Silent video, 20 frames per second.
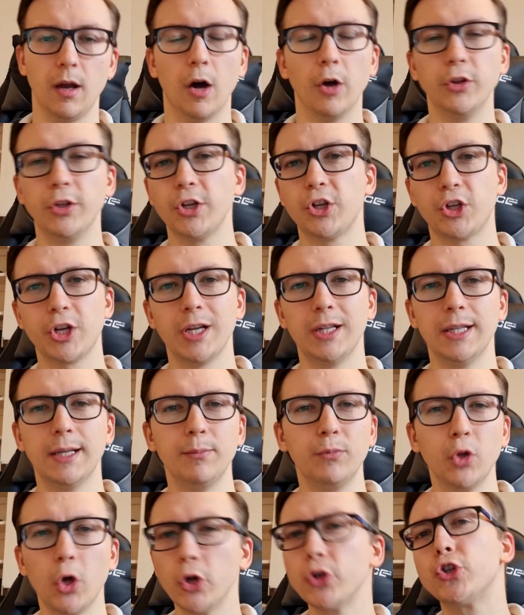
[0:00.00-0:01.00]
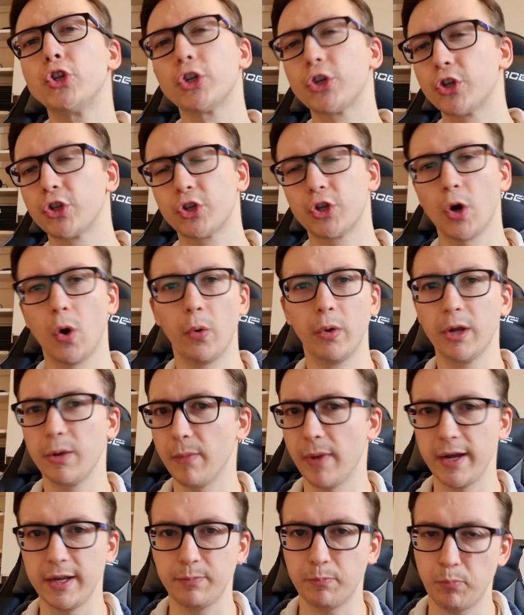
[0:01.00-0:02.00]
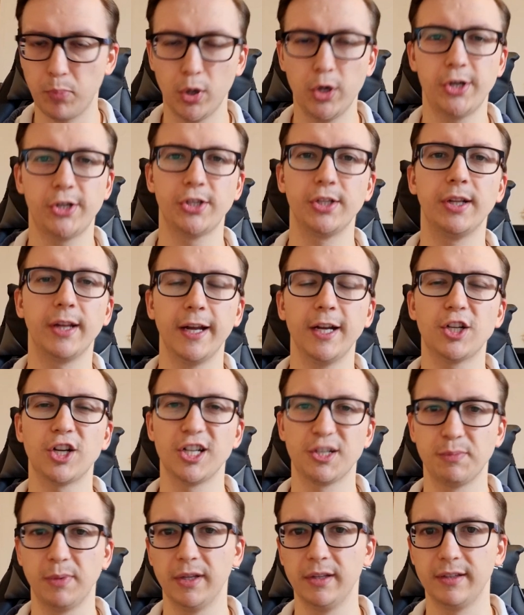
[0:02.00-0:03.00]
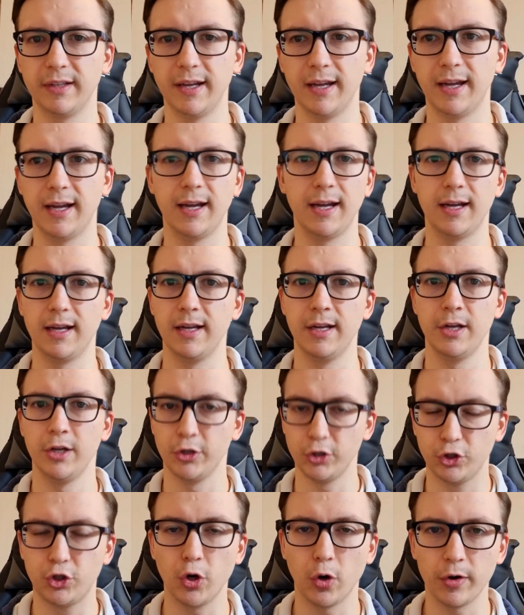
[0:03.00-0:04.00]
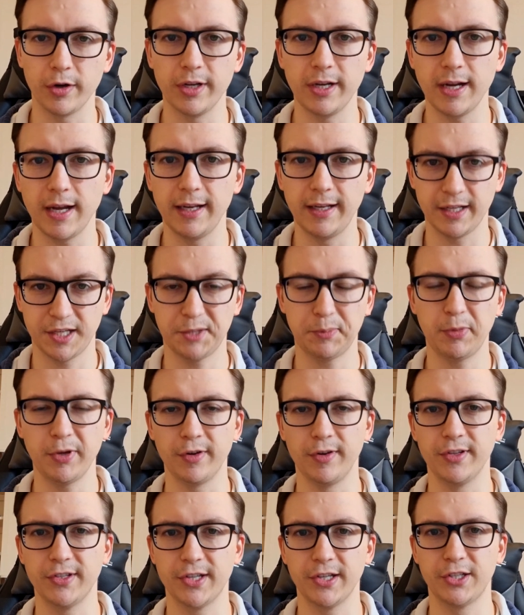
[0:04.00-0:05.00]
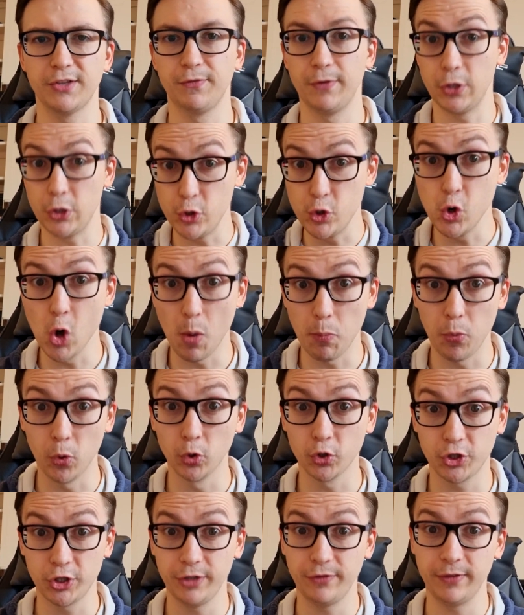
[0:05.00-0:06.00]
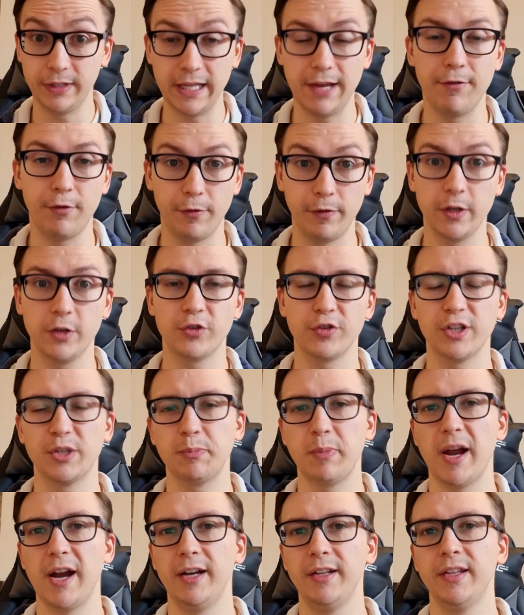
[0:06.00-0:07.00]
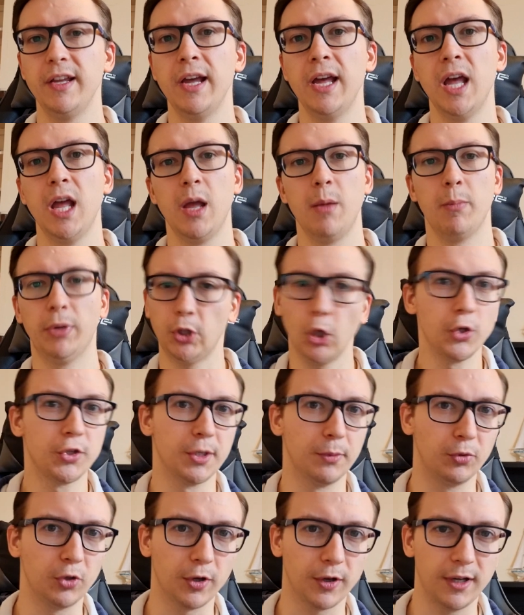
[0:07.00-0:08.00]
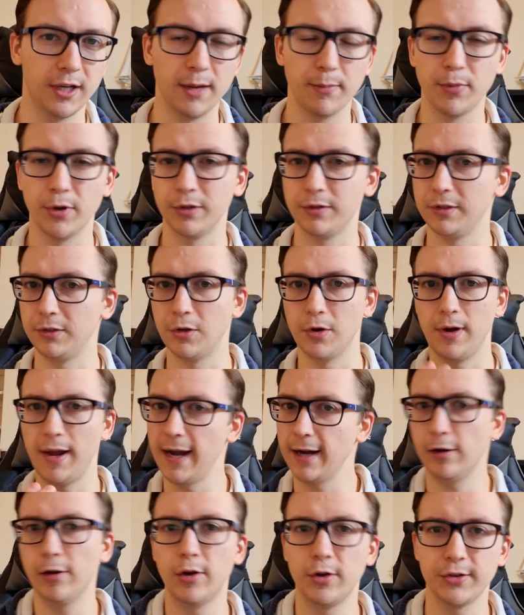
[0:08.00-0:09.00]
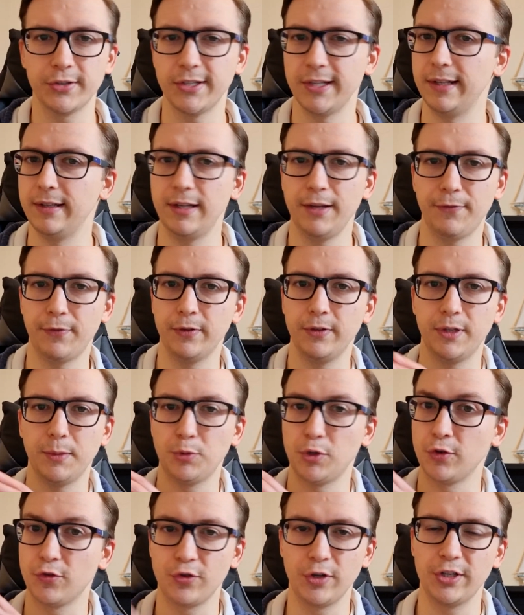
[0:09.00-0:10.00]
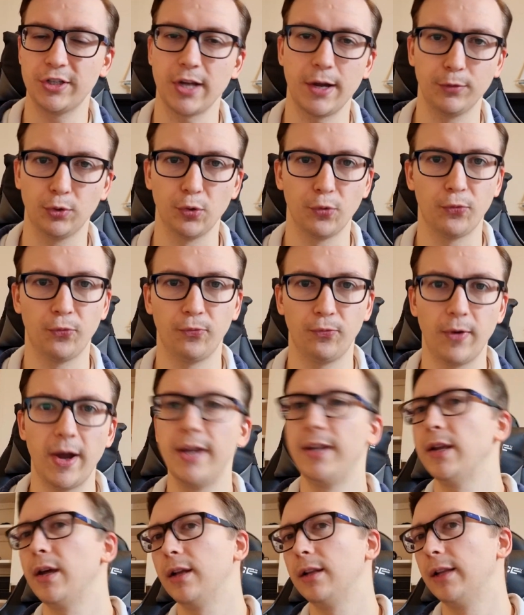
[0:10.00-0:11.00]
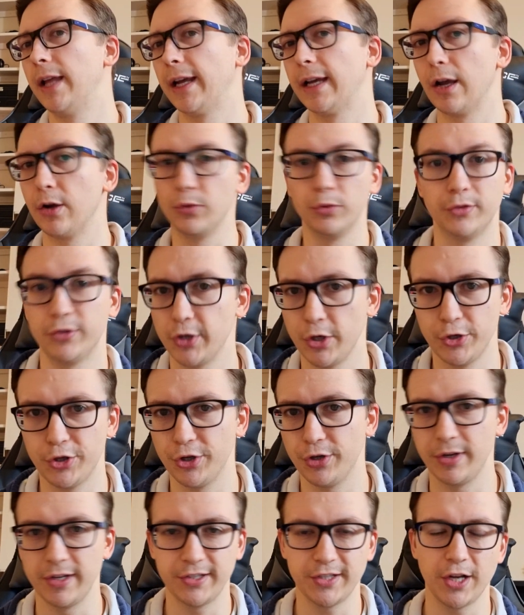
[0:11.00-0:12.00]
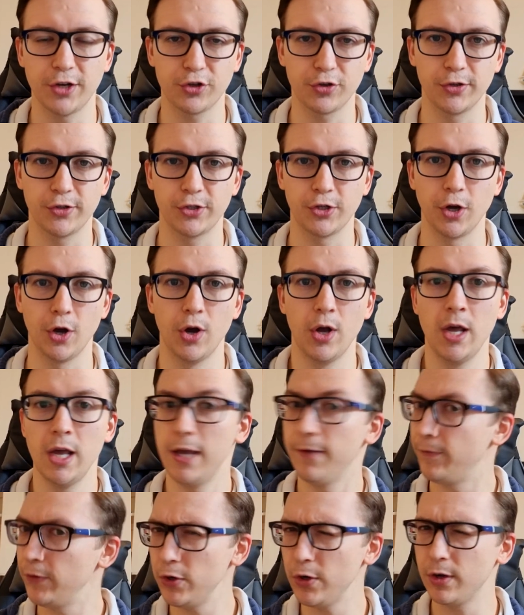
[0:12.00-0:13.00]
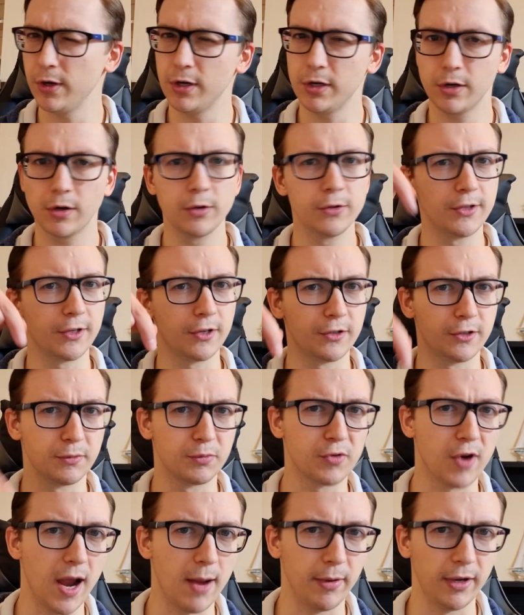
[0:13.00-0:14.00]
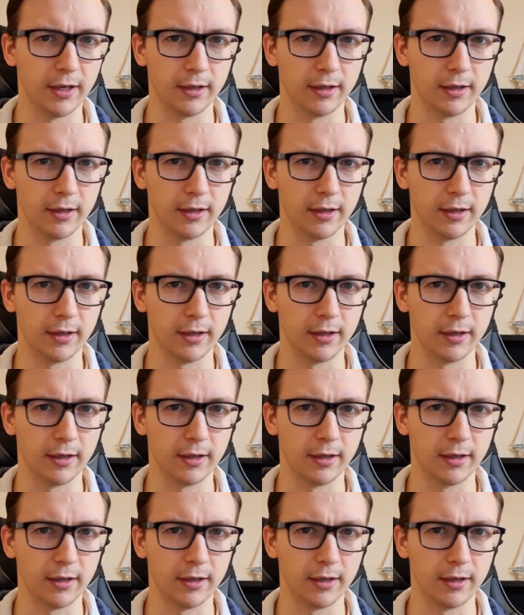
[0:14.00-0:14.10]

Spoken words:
On this channel, I'm not just showing my personal hair transplant journey and experiences with no bullshit, with everything transparent. But also I'm talking about, hair loss and different tips and tricks, how to find a good surgeon, etc. So if you're new here, consider subscribing.